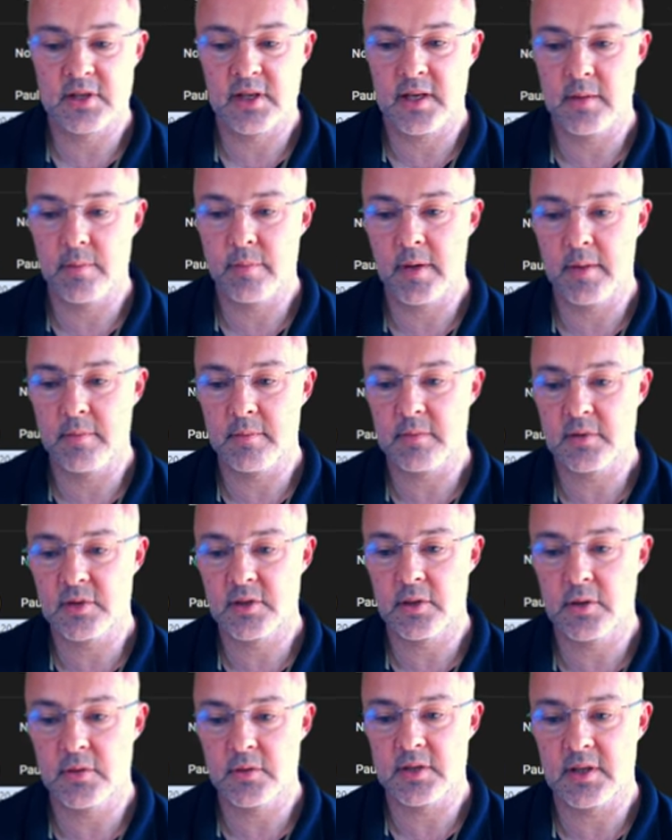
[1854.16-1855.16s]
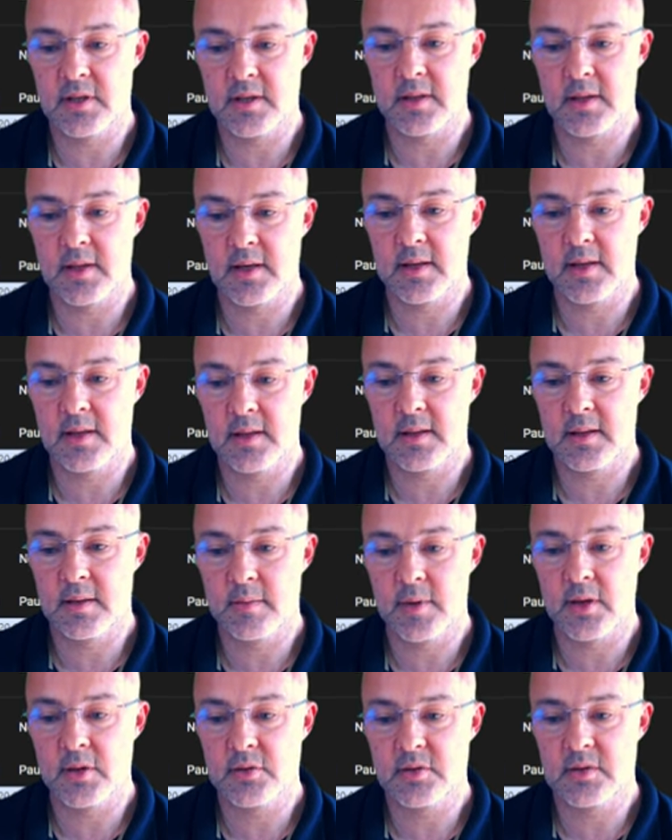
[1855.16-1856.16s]
heat pumps using the
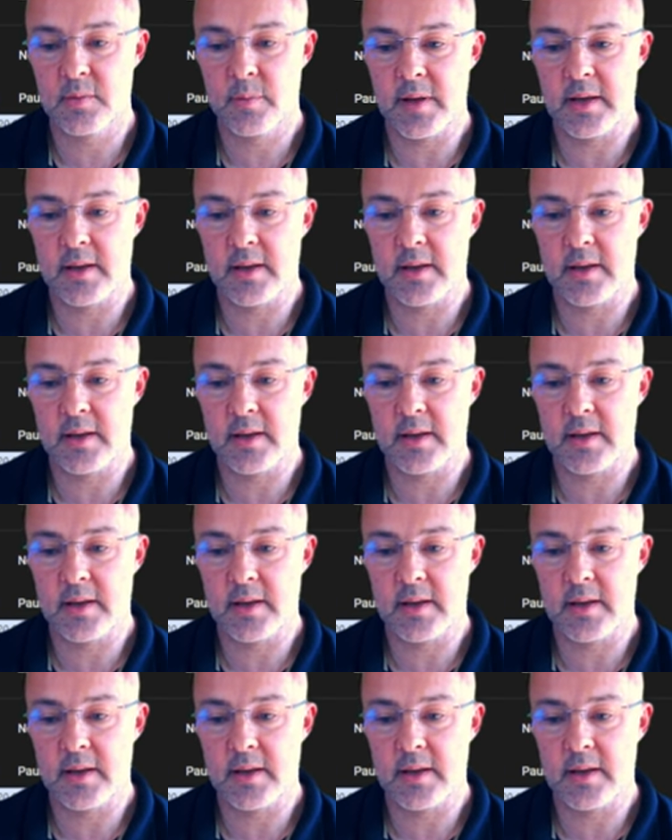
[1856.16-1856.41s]
most